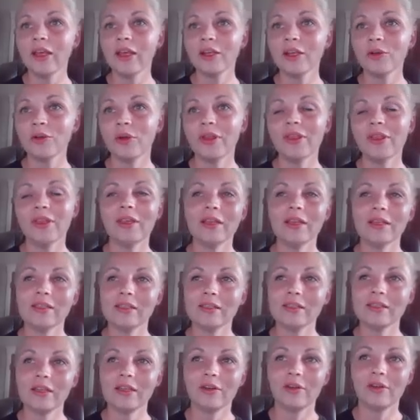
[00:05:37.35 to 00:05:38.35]
create the
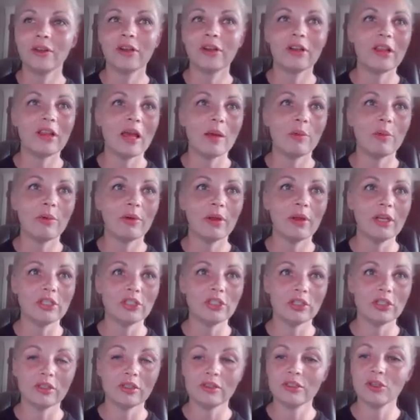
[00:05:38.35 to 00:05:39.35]
necessary
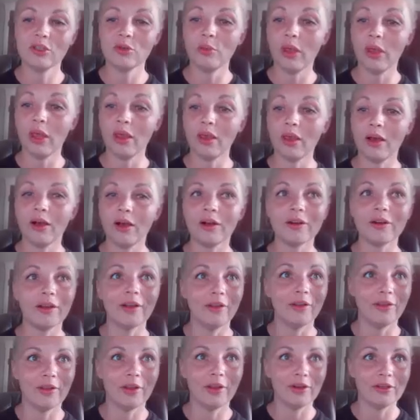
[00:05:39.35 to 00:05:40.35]
collaborations to make our
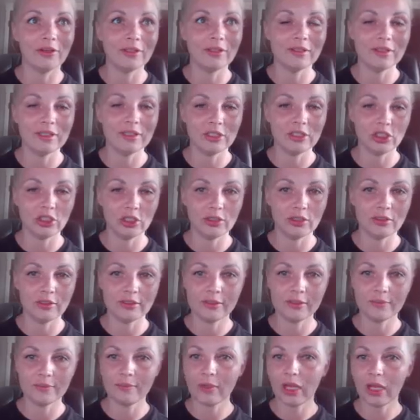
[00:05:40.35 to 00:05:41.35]
healthcare
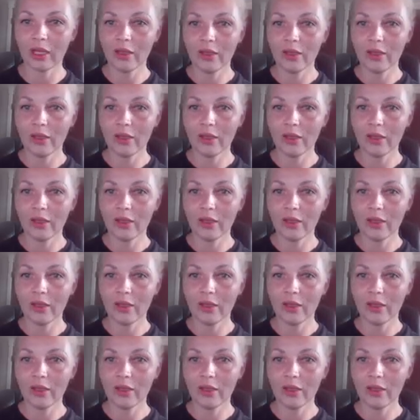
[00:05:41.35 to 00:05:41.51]
decisions.